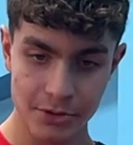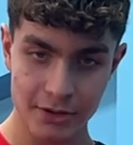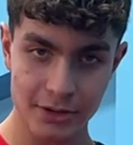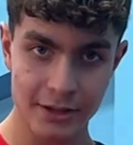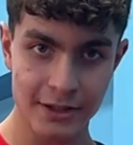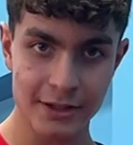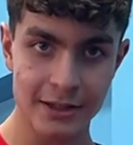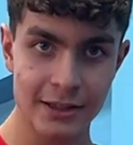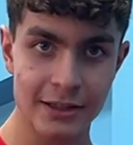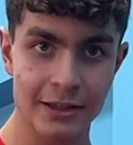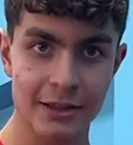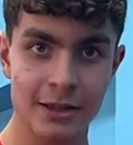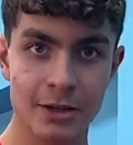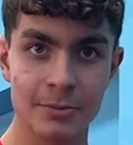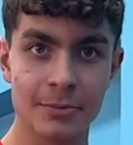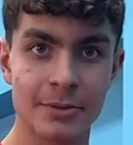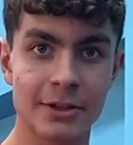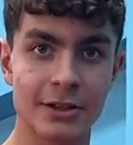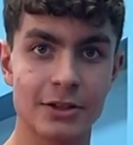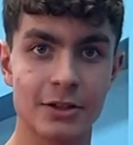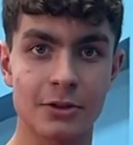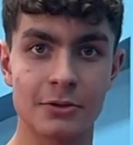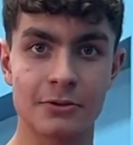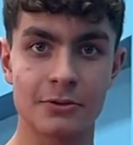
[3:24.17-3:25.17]
put a little
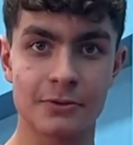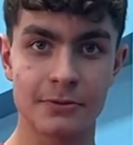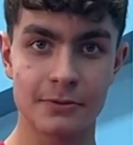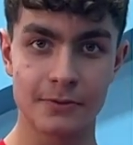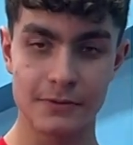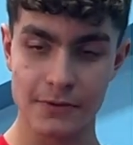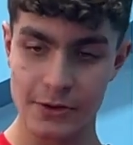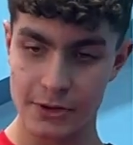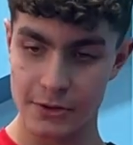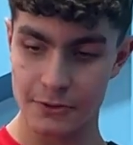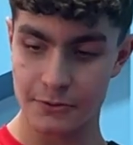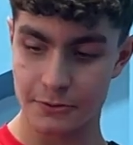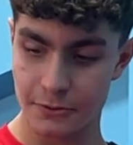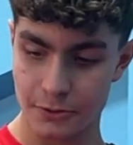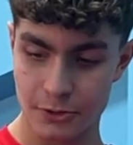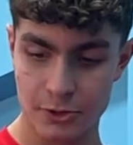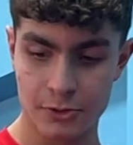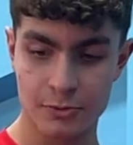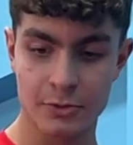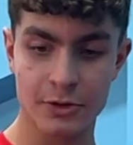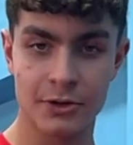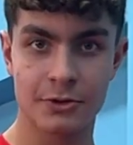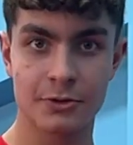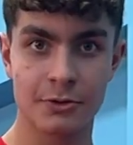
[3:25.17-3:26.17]
bit of
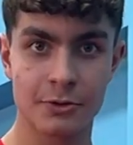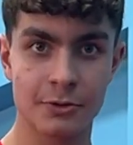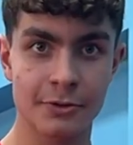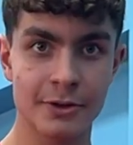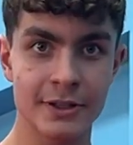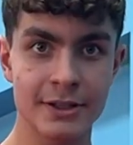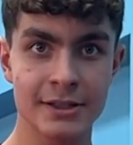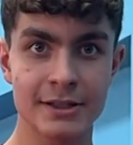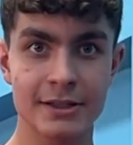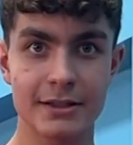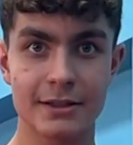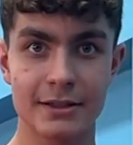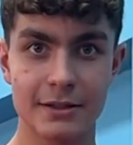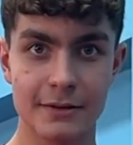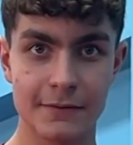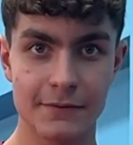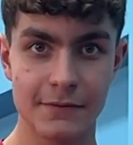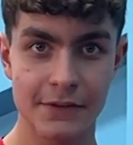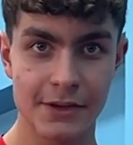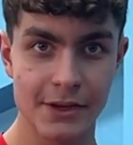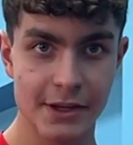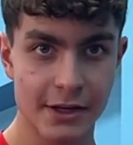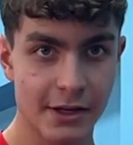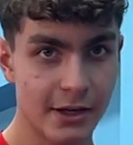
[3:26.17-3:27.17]
force with your wrist,
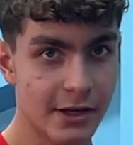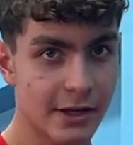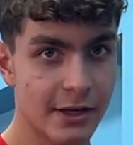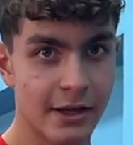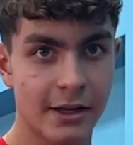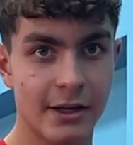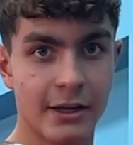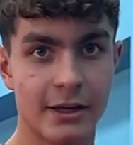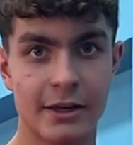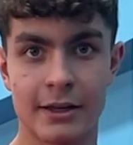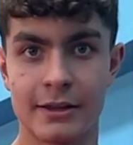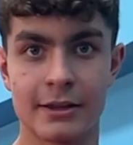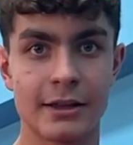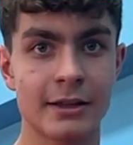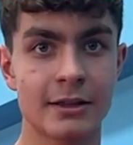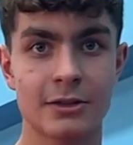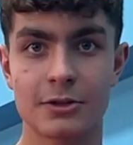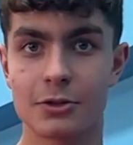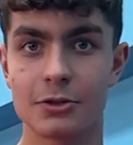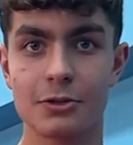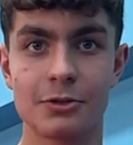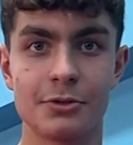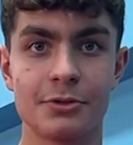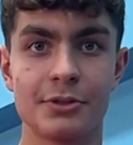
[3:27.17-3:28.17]
and
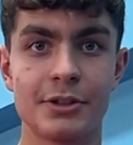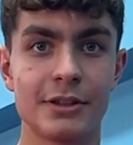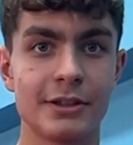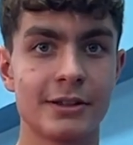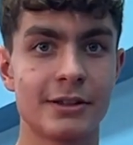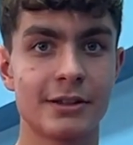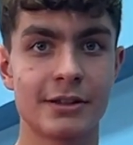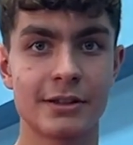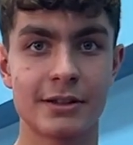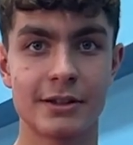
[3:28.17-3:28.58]
that's all you need.